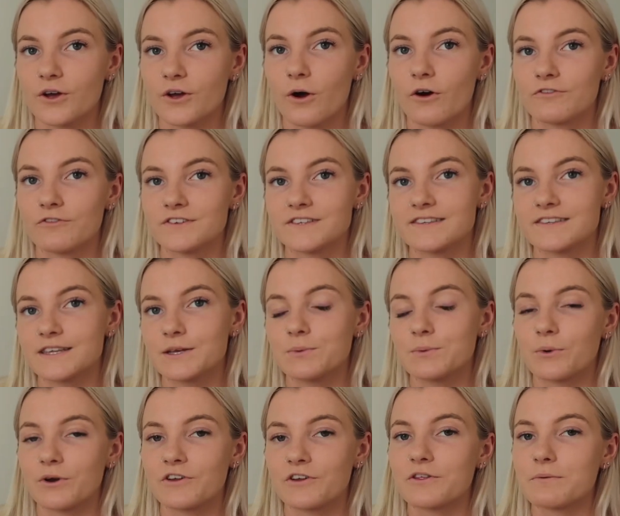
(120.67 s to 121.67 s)
obviously
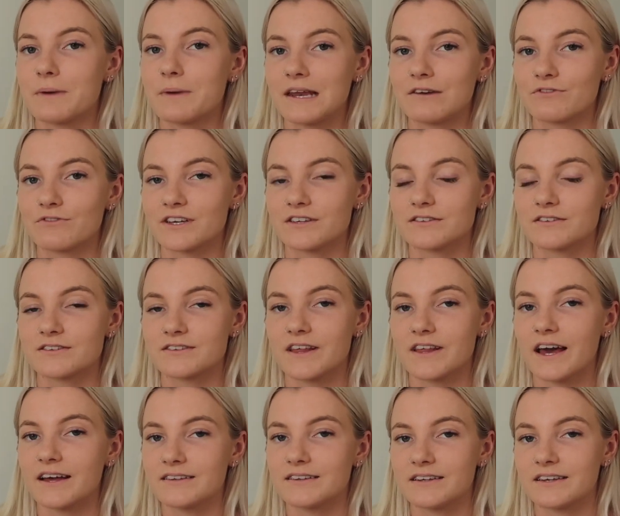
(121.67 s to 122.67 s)
one of the main reasons
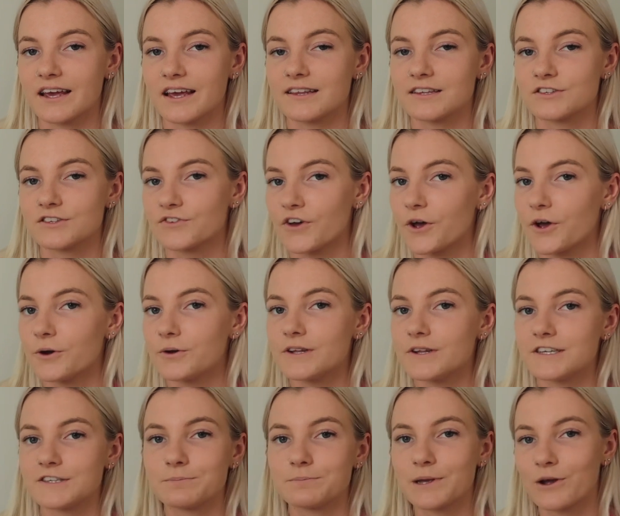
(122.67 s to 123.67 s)
that I did get this phone
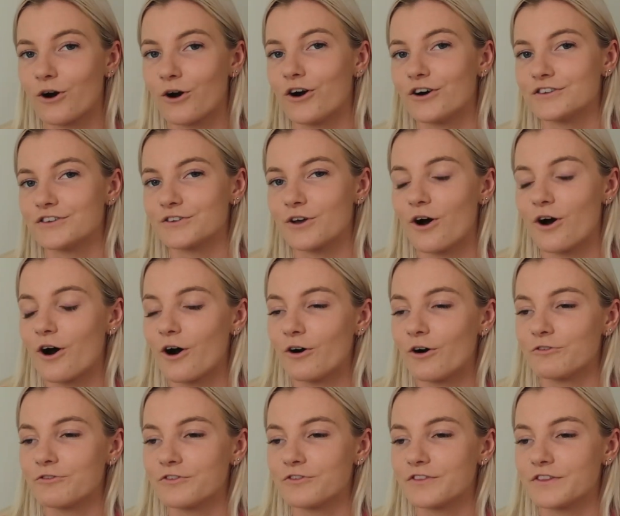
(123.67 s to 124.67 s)
is because
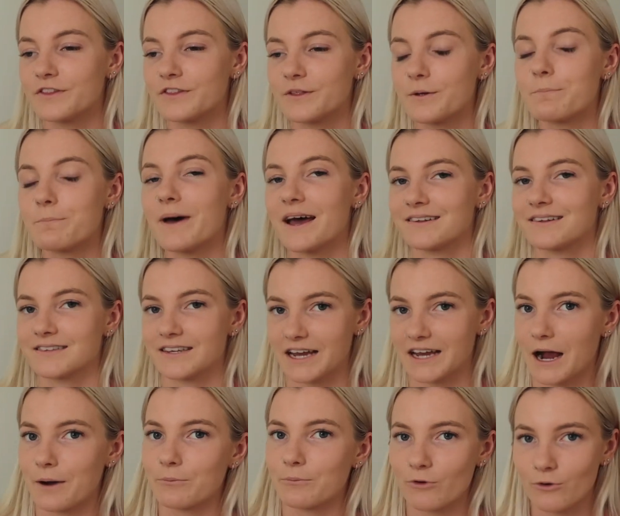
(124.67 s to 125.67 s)
of the better
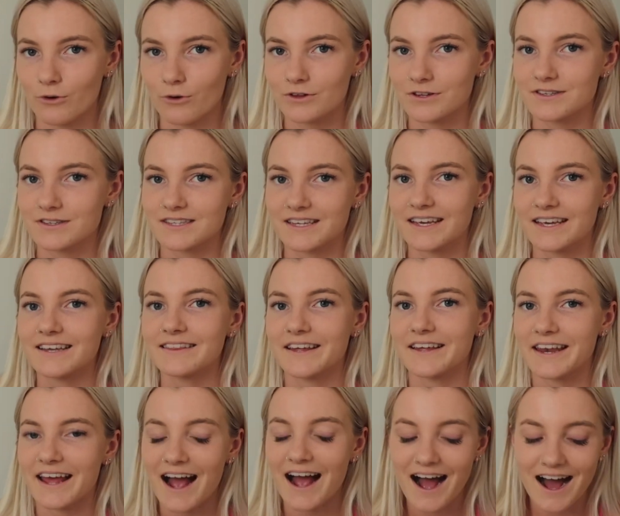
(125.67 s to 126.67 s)
camera quality
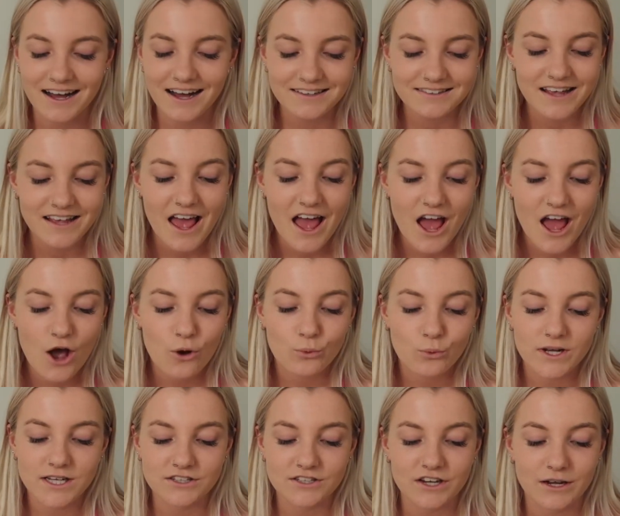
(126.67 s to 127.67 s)
that it has,
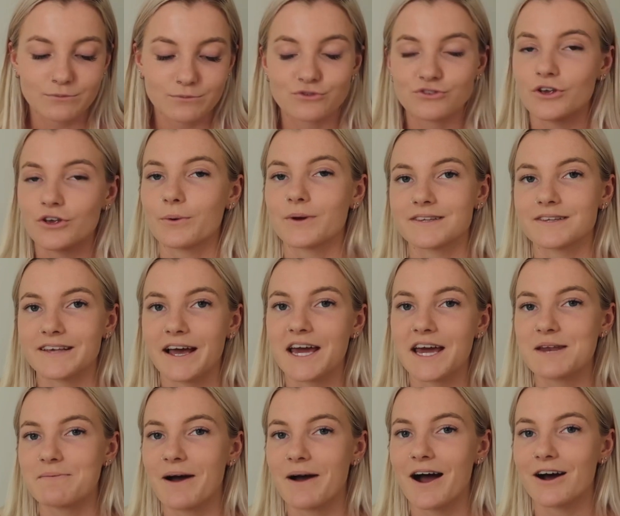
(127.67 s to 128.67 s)
which I'm so
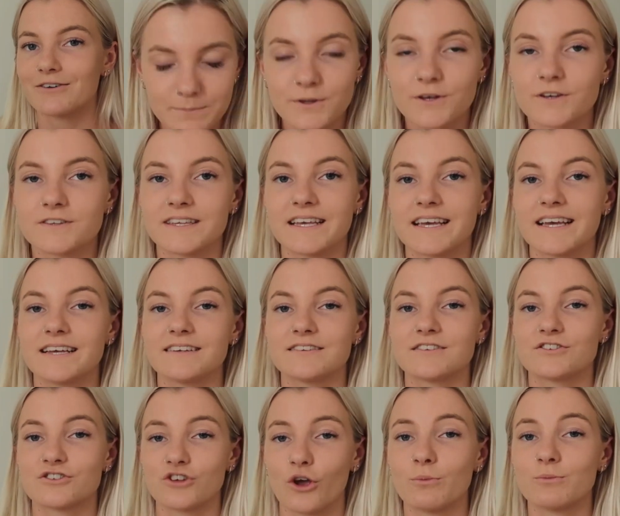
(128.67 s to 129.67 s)
excited about because it
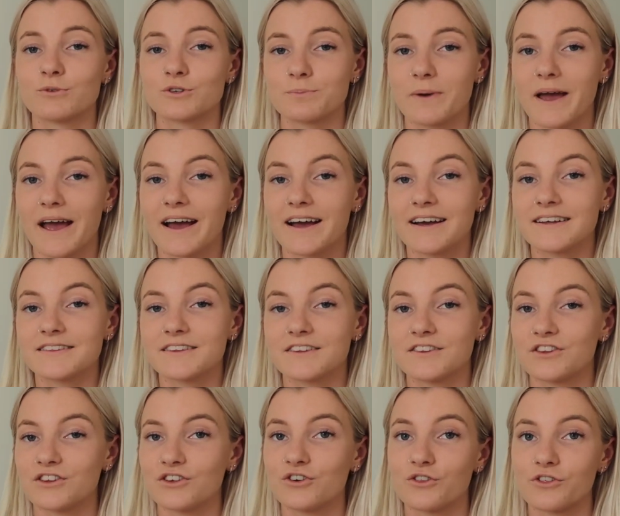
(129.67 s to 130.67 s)
is so much better
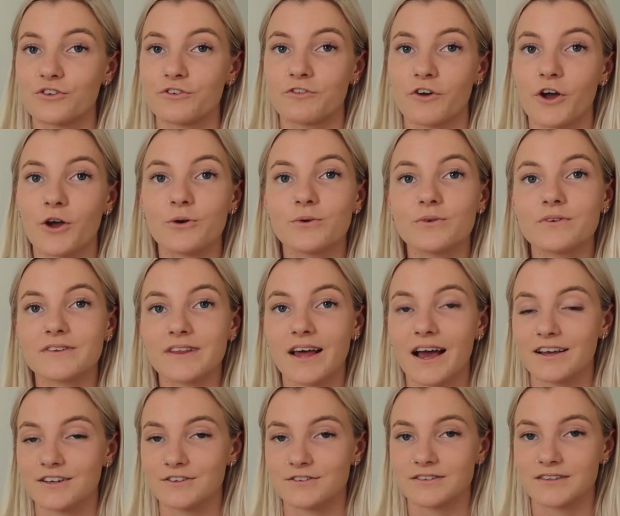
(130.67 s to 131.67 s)
than the other phone that
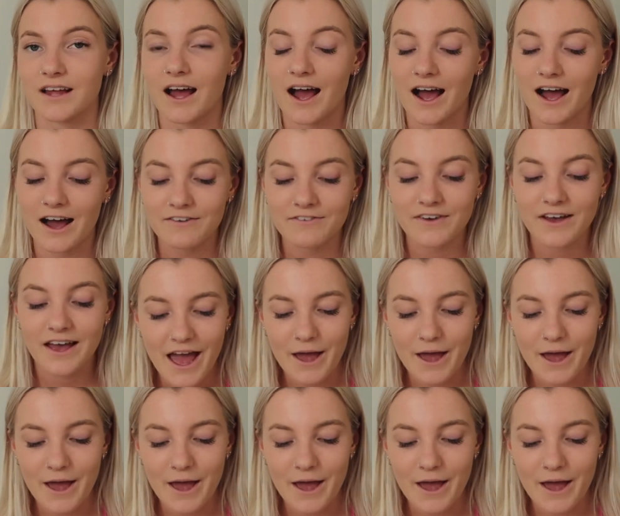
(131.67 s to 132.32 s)
I used to have.